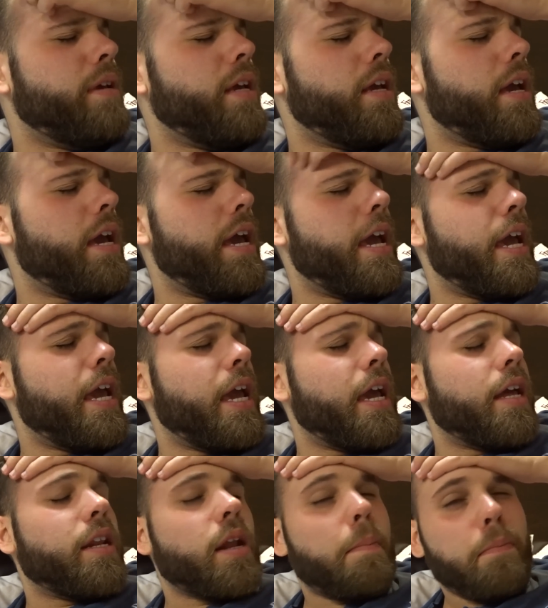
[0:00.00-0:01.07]
me
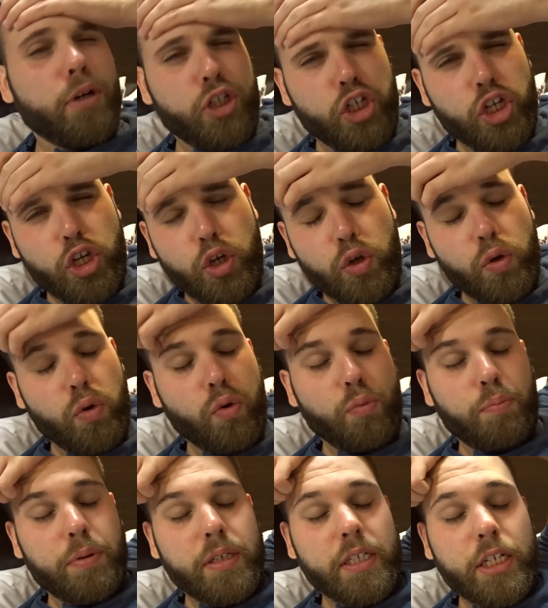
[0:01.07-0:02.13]
a number 2
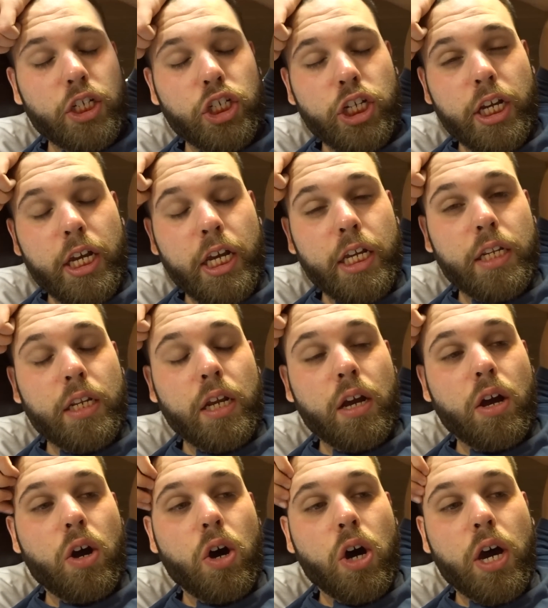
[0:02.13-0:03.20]
position
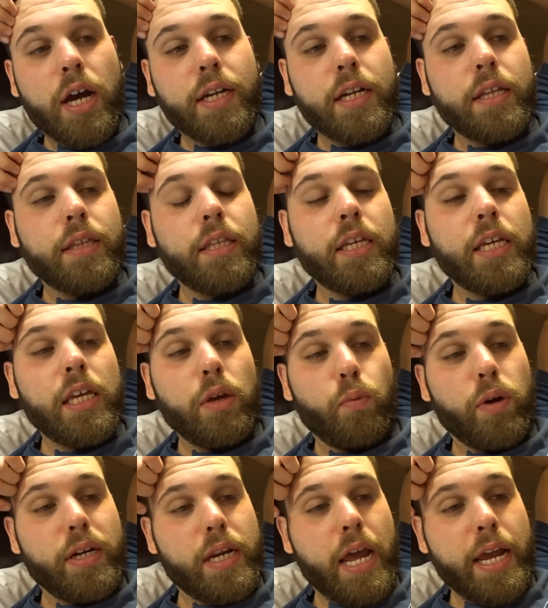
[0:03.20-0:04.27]
on the
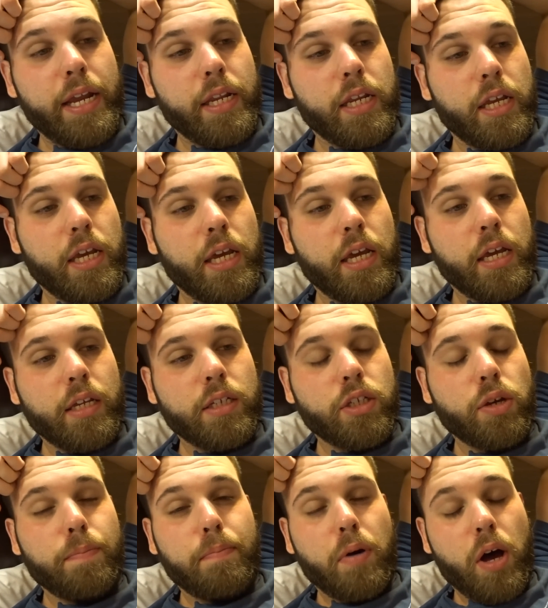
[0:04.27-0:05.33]
E190
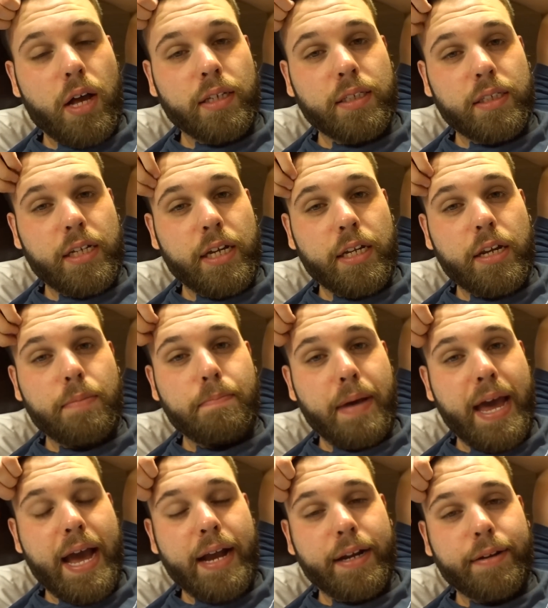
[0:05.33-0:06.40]
to Boston and
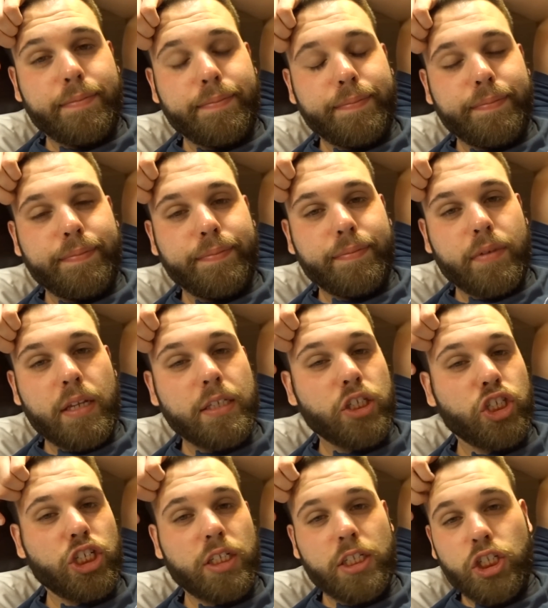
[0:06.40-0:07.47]
back.
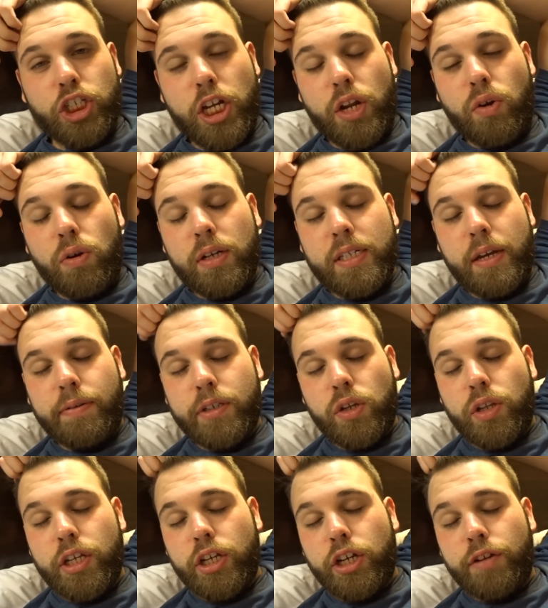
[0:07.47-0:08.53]
It's just a shuttle because I was
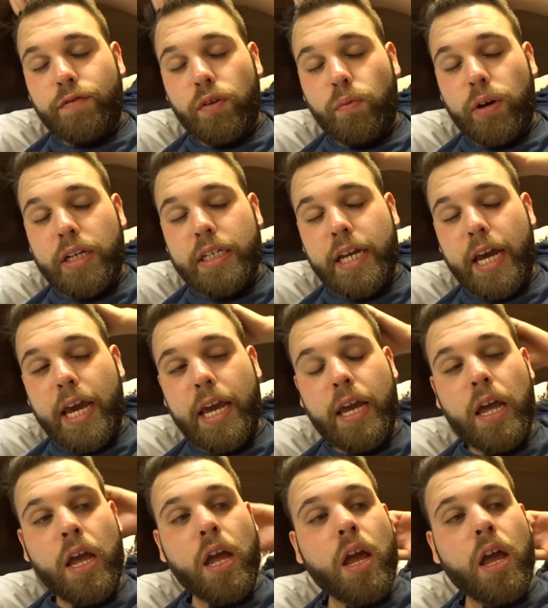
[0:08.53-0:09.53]
only good for one day.